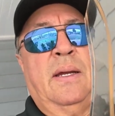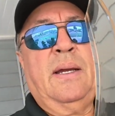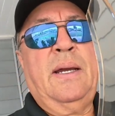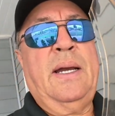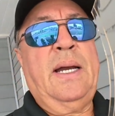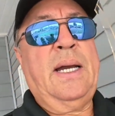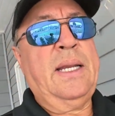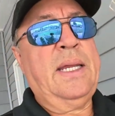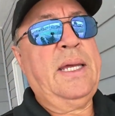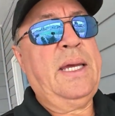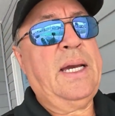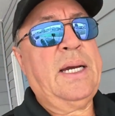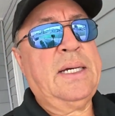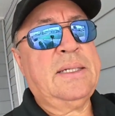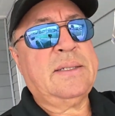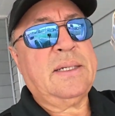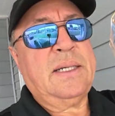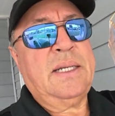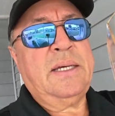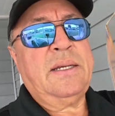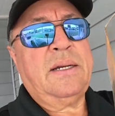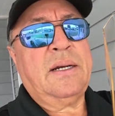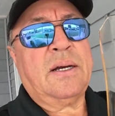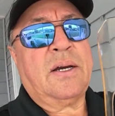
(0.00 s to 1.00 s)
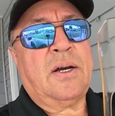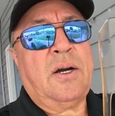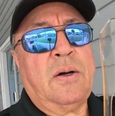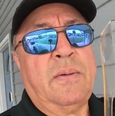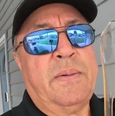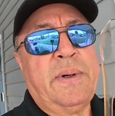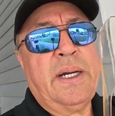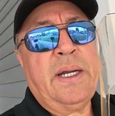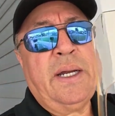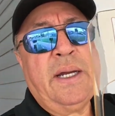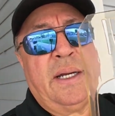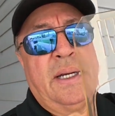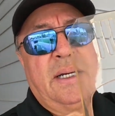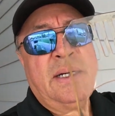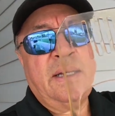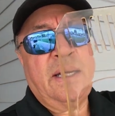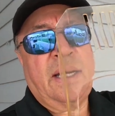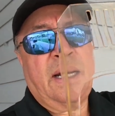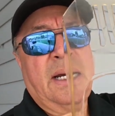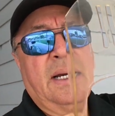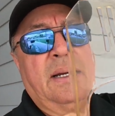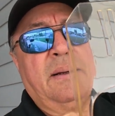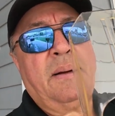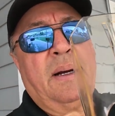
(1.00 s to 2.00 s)
And it has a little cover here
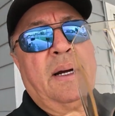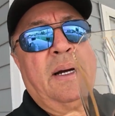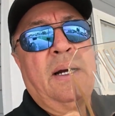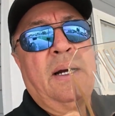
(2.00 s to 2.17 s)
that